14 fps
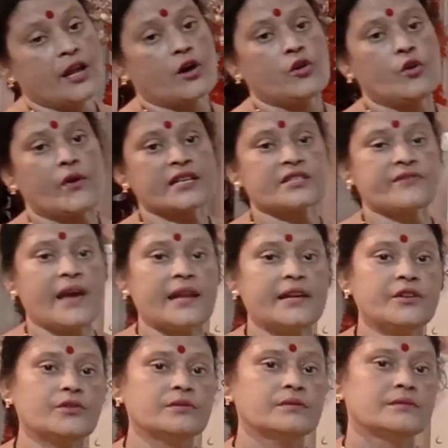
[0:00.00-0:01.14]
Now lowest
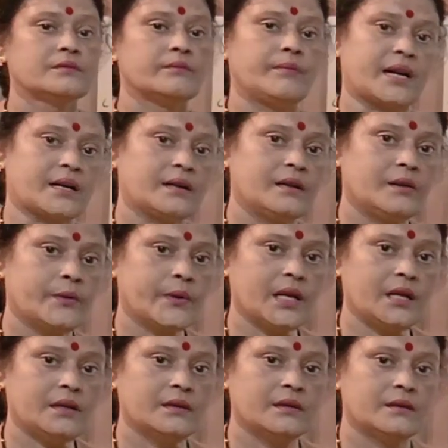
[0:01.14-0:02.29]
value, parallel only.